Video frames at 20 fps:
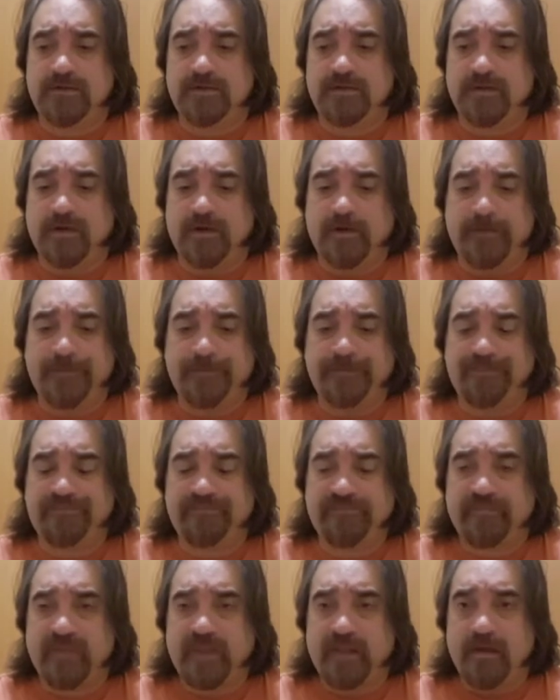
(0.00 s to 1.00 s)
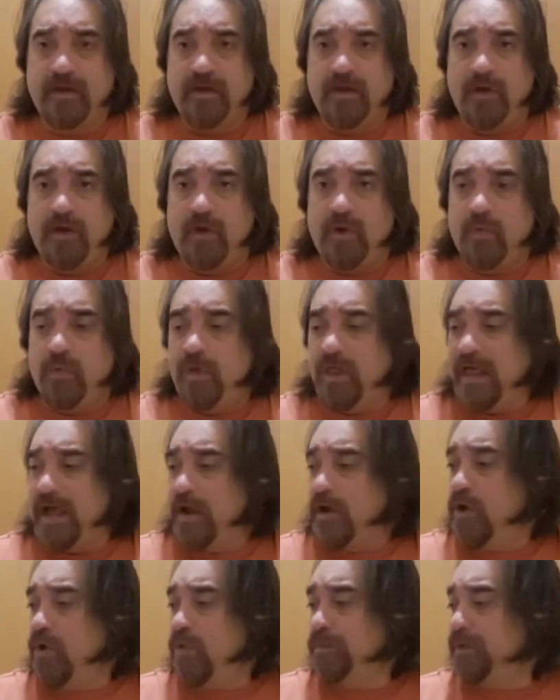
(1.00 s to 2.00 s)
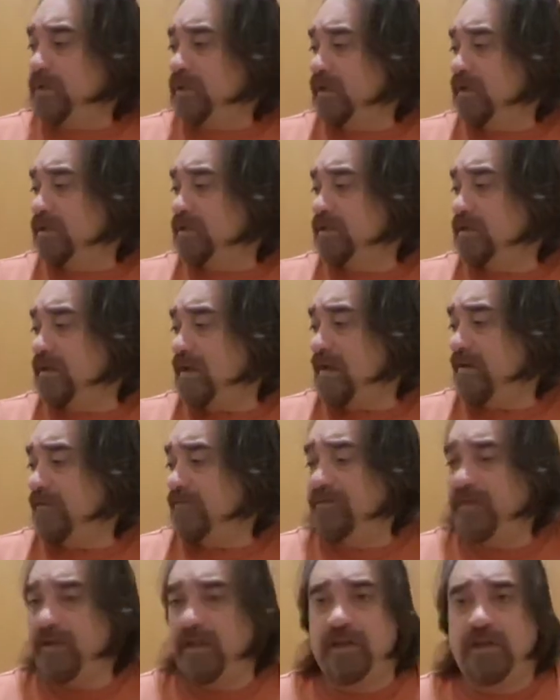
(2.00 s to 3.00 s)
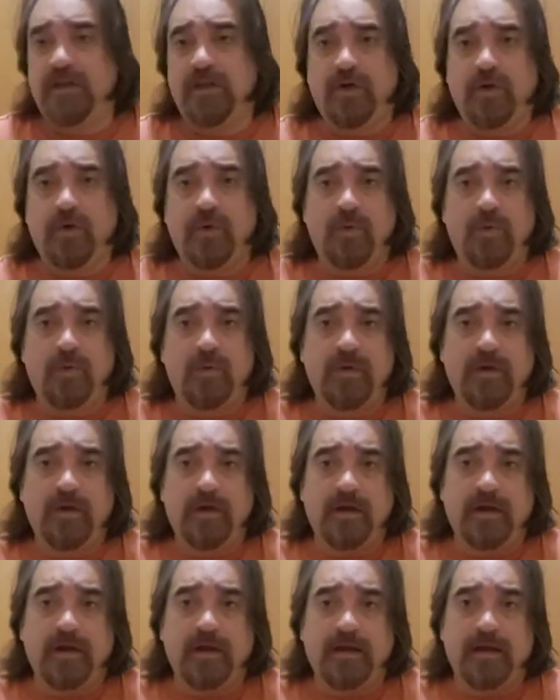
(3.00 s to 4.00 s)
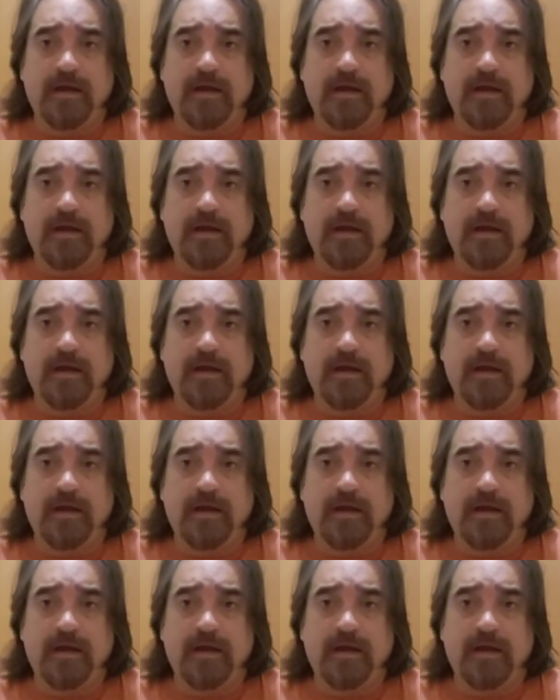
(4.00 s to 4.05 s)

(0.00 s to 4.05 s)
So, well, I hope this video